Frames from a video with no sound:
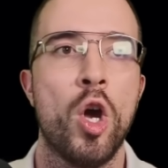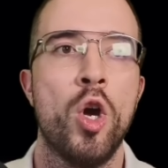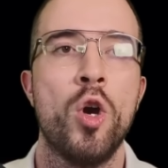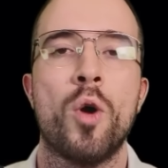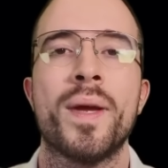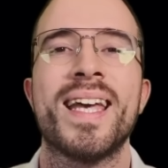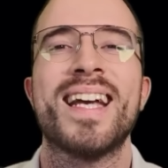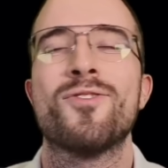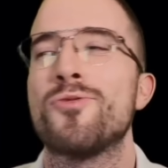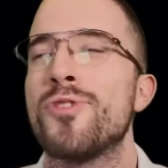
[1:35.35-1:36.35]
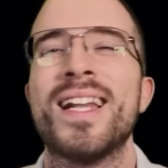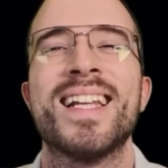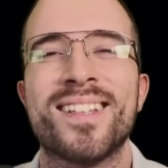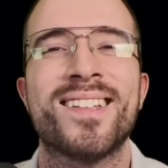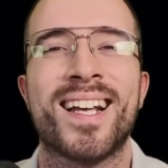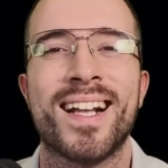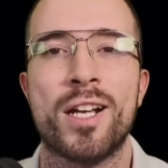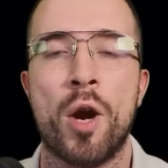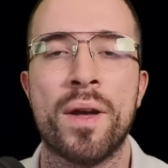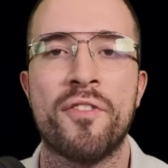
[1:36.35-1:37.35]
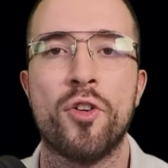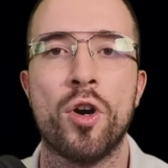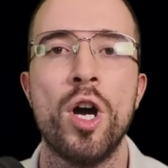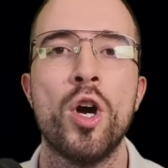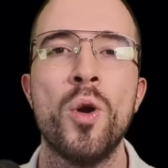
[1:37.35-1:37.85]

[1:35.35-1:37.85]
Who are we realistically going for?